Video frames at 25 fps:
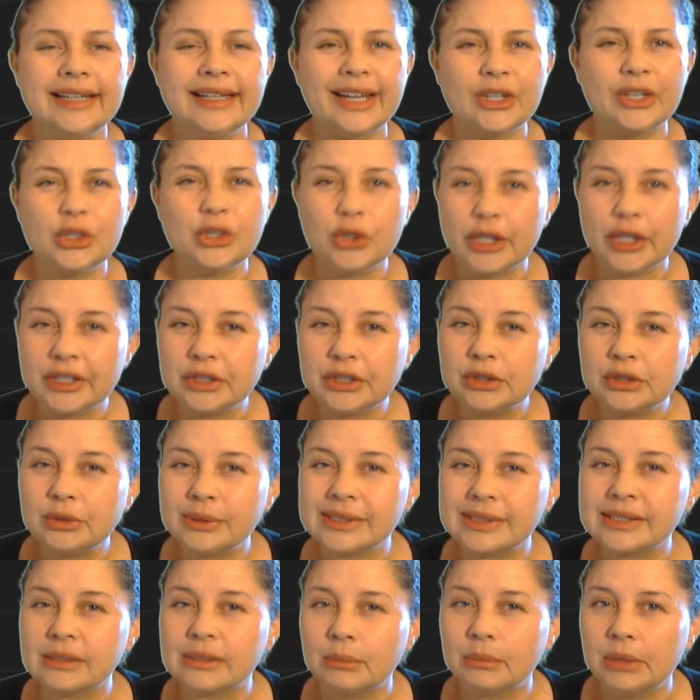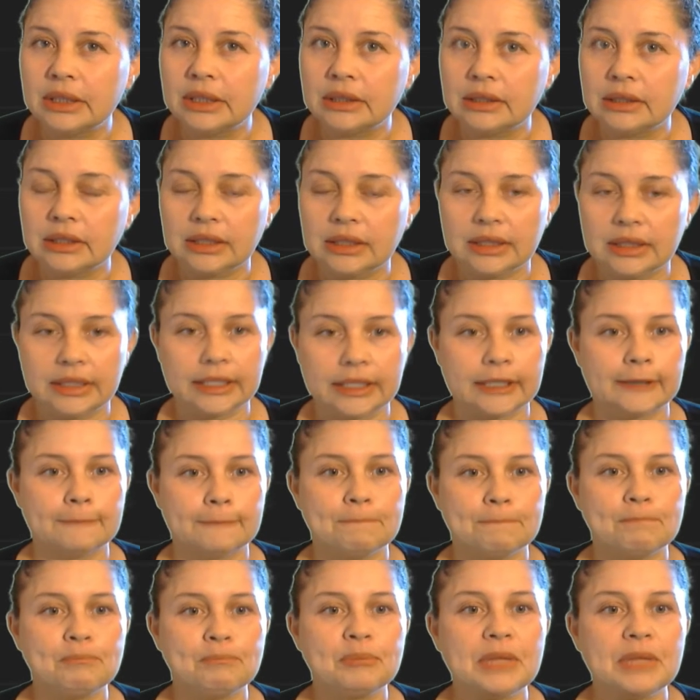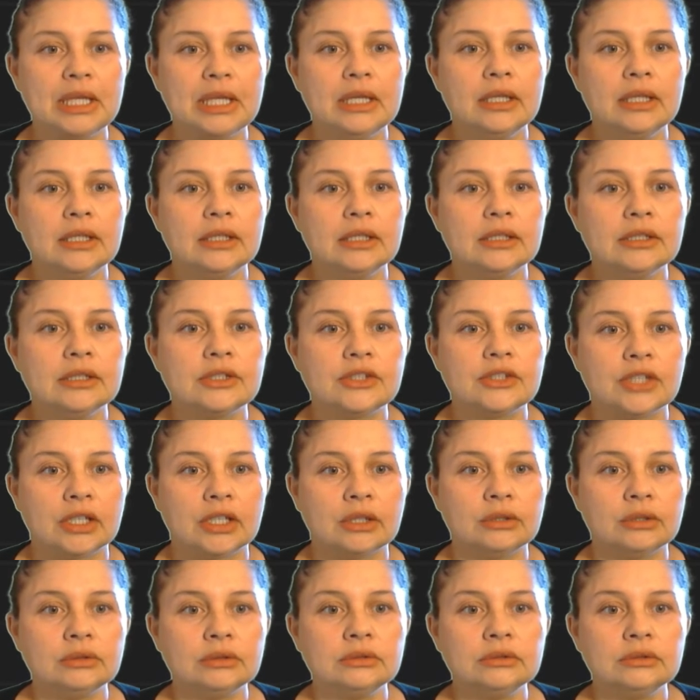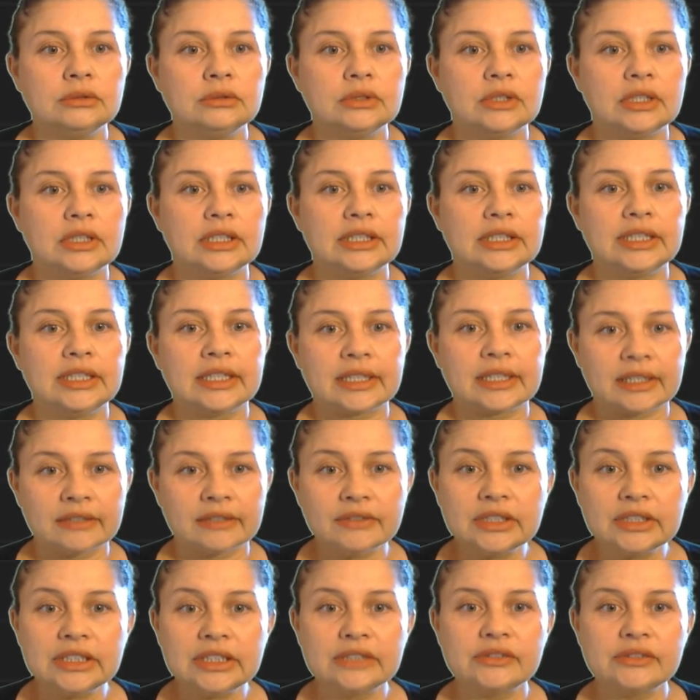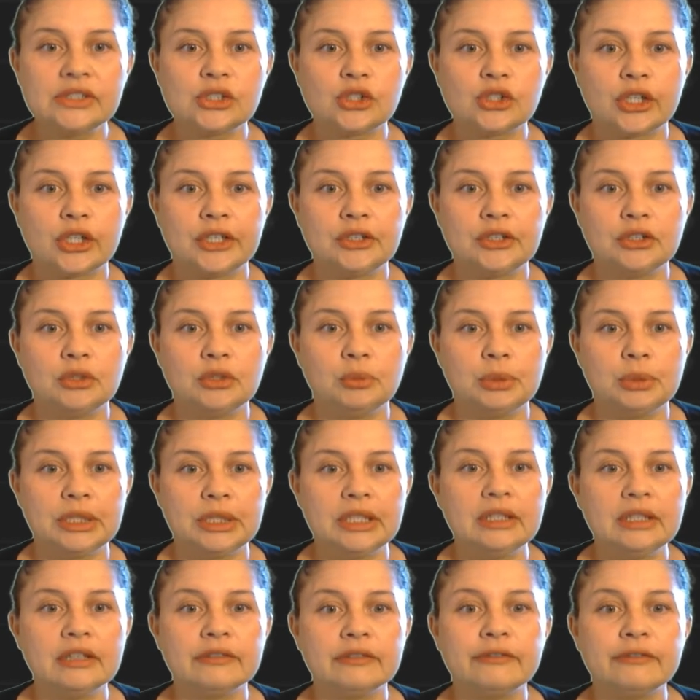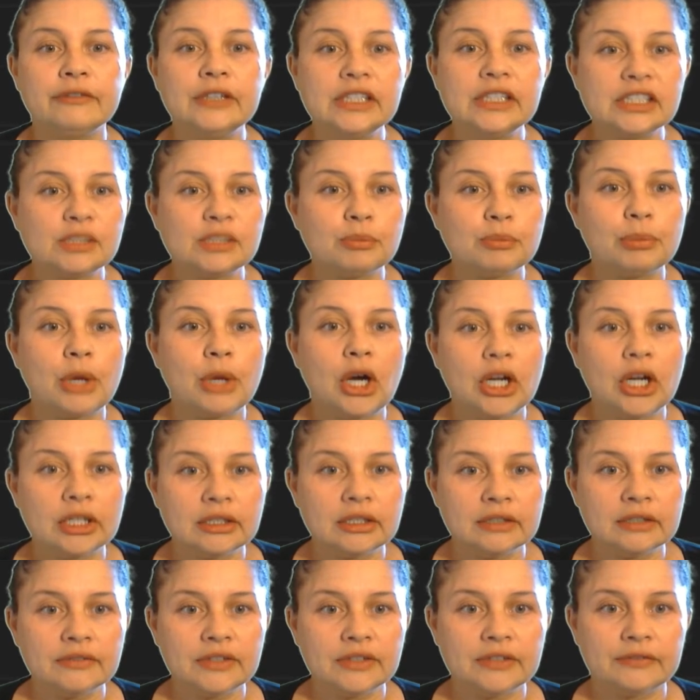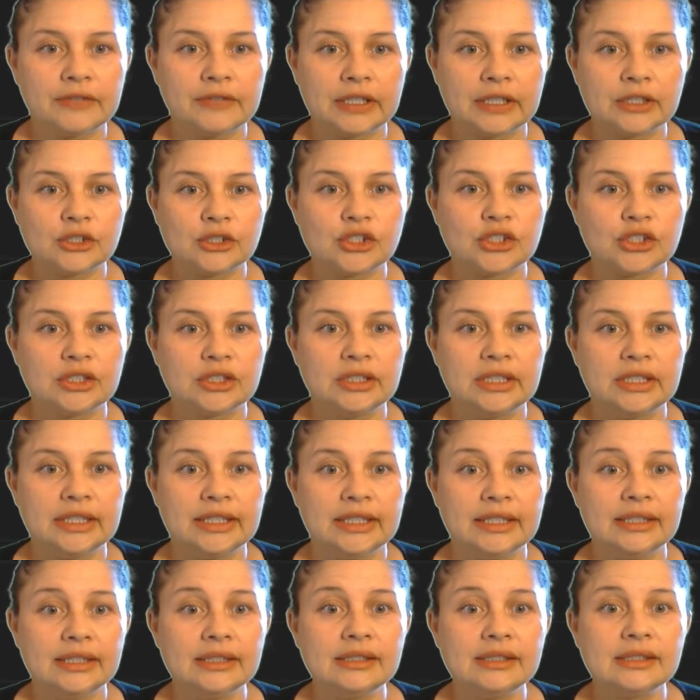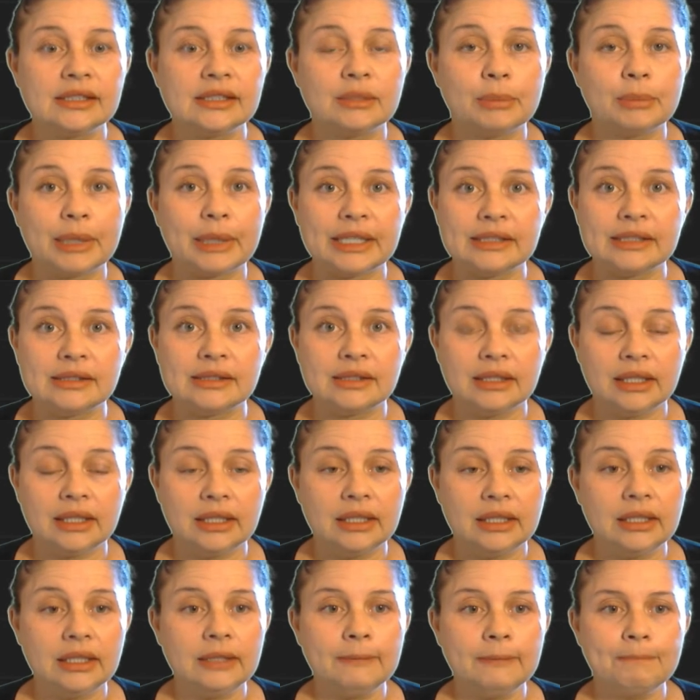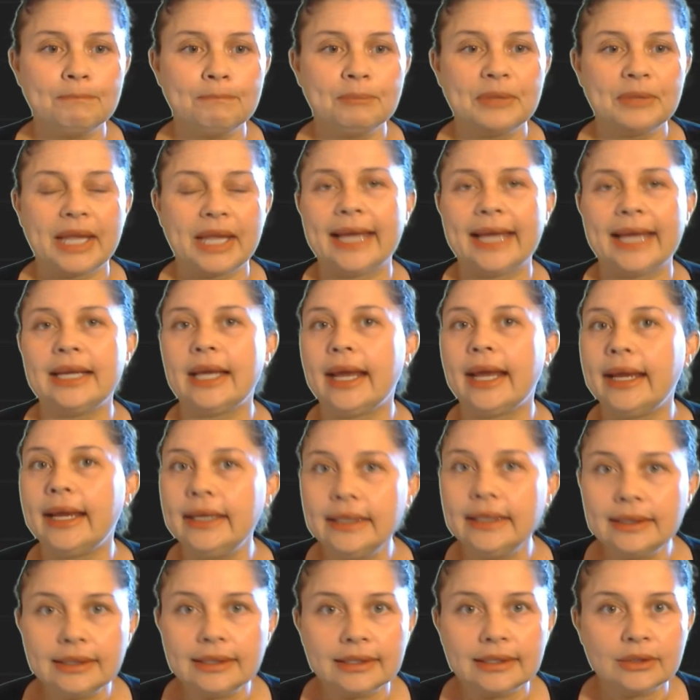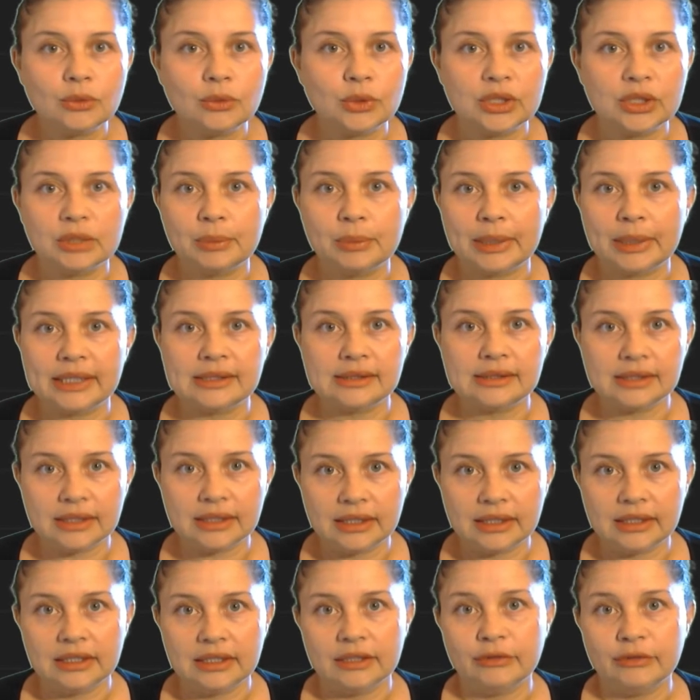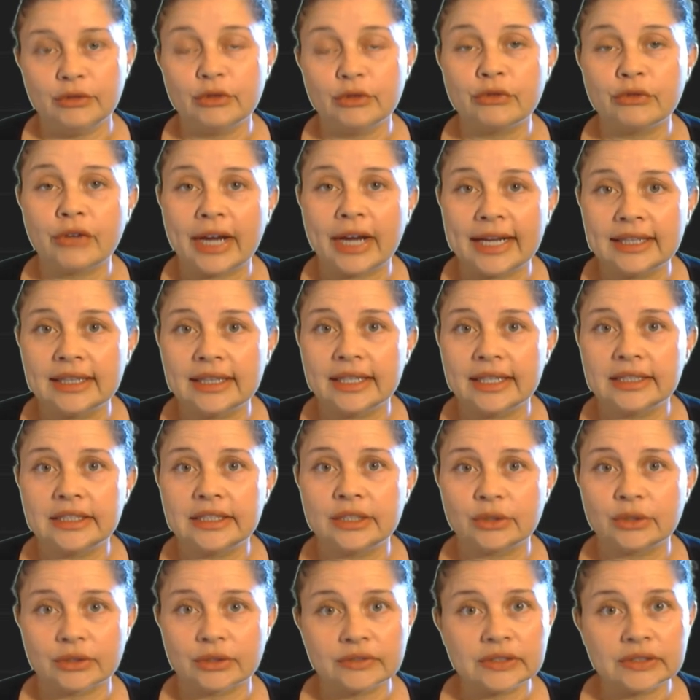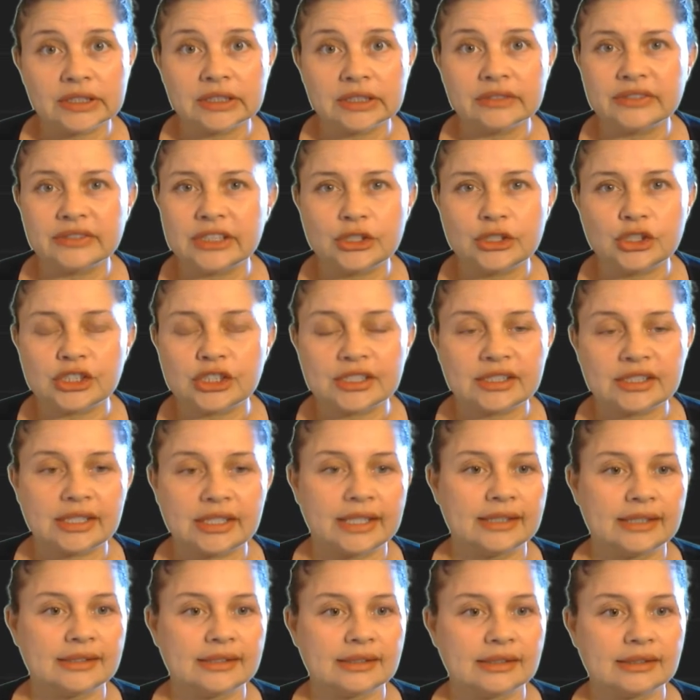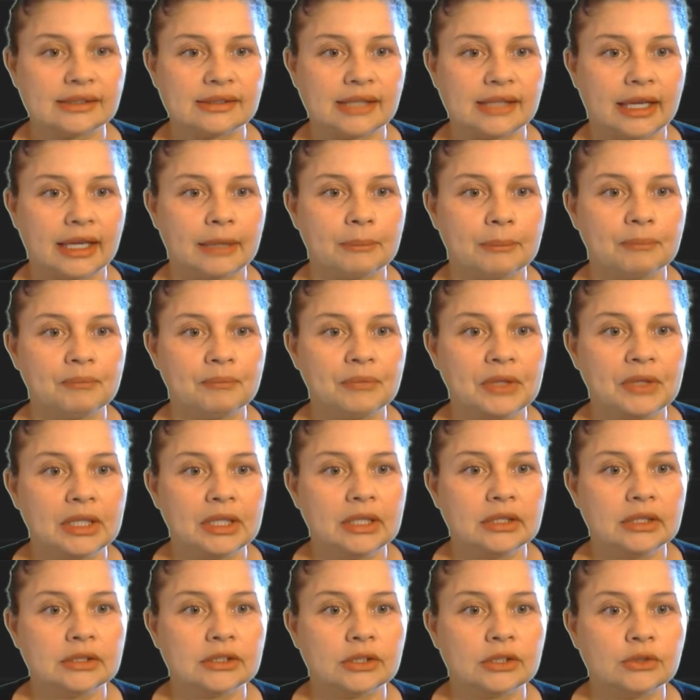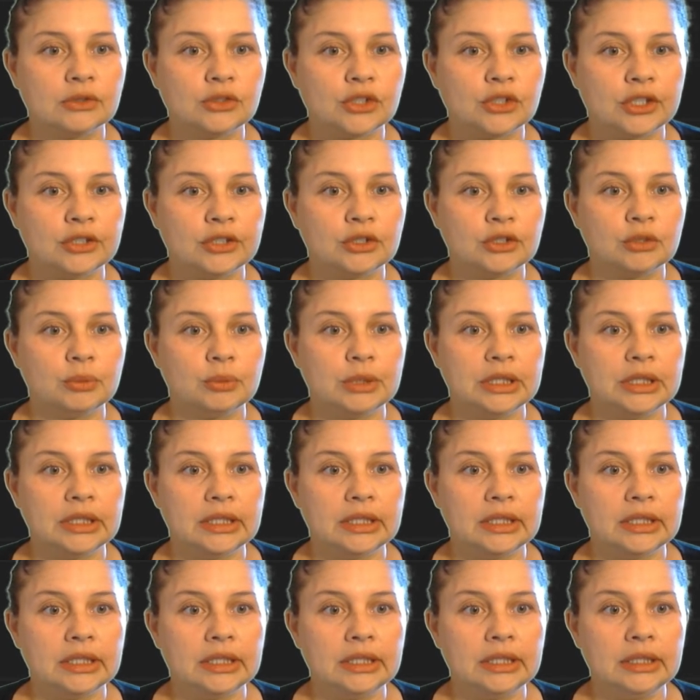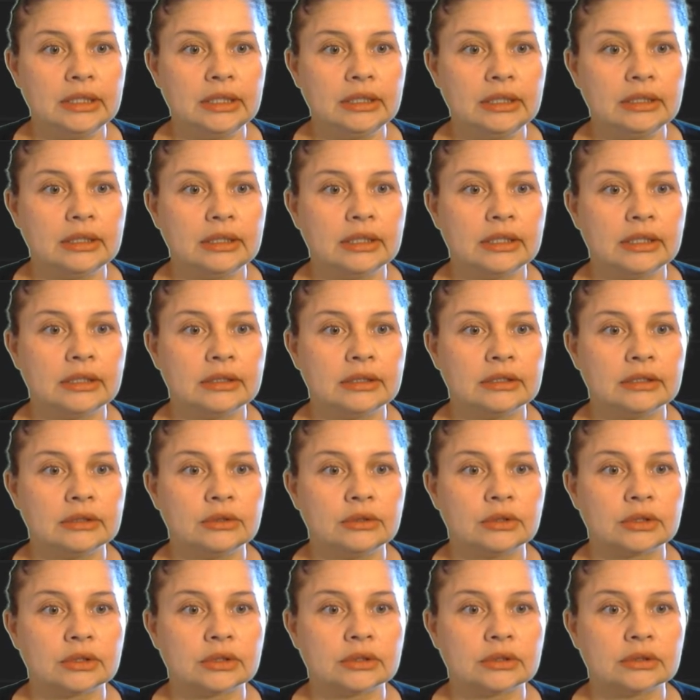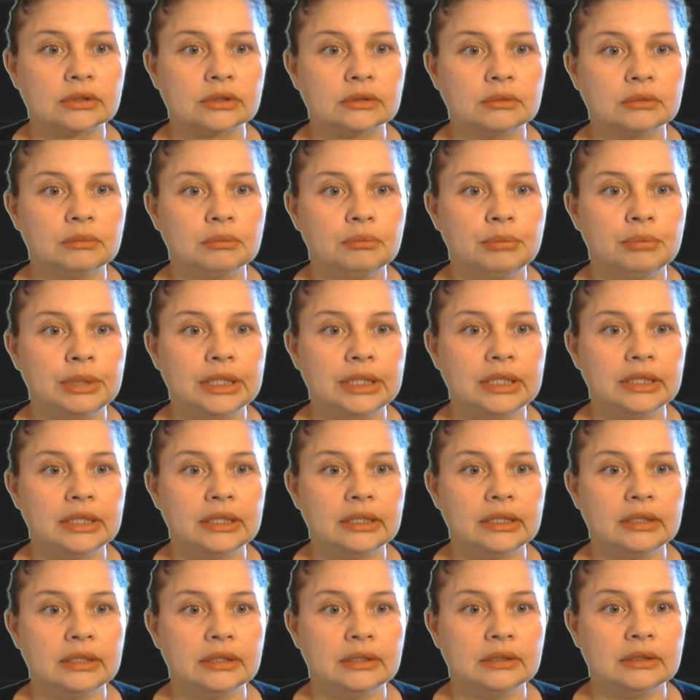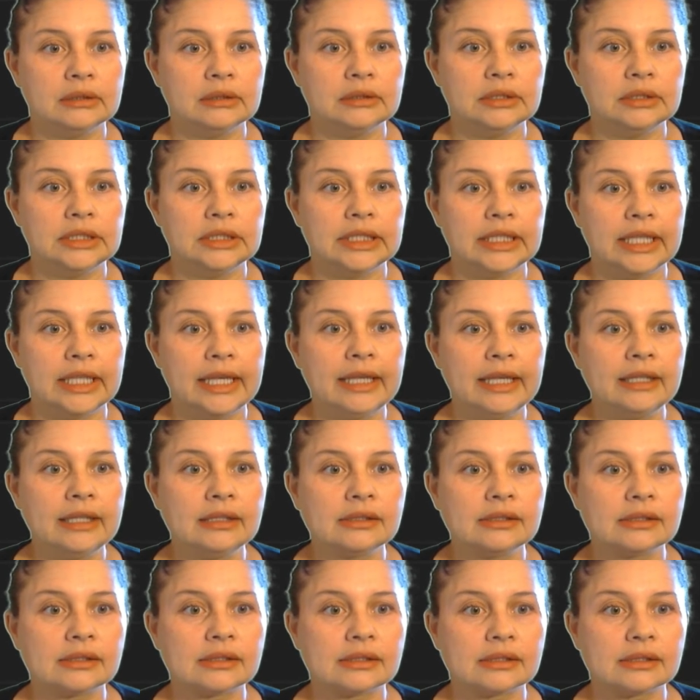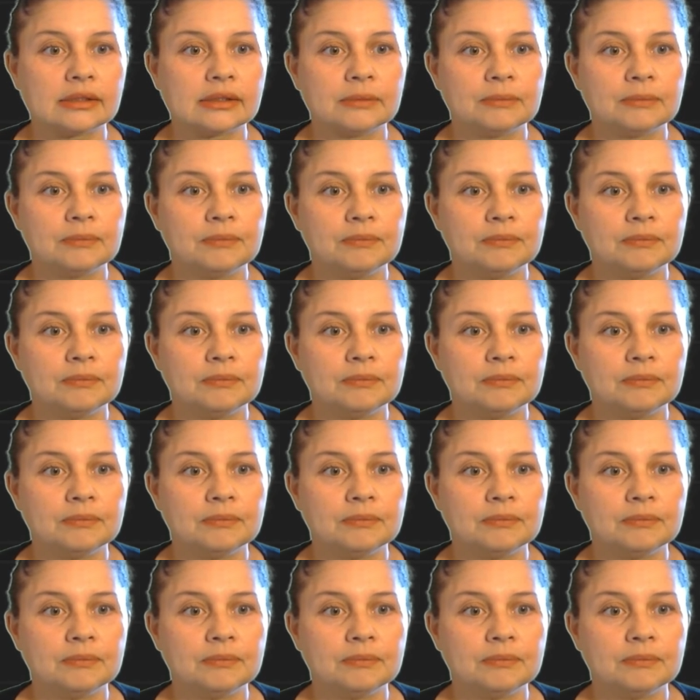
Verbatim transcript: Now you're going to do a similar thing here. So the derivative is going to be, the first part of the function is the base e, and anything with the base e, if you find that derivative, it just stays the same. So it's going to be e integral p dx